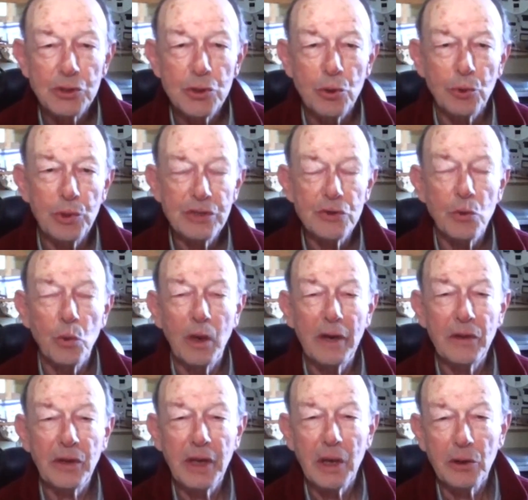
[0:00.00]
There's no
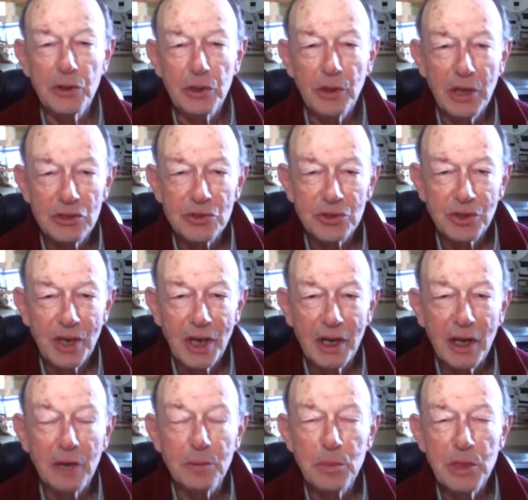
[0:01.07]
reason why the
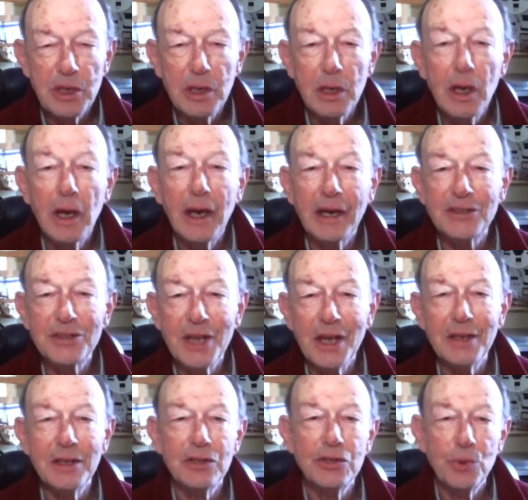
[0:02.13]
calculations cannot be
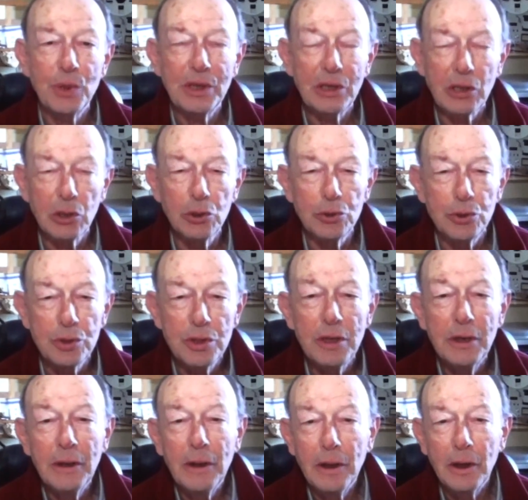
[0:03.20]
extended to
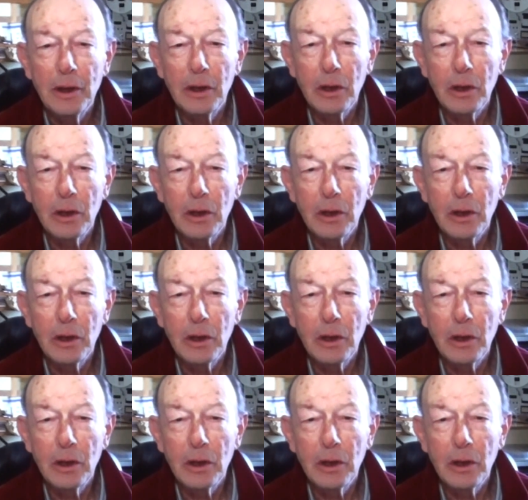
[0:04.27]
include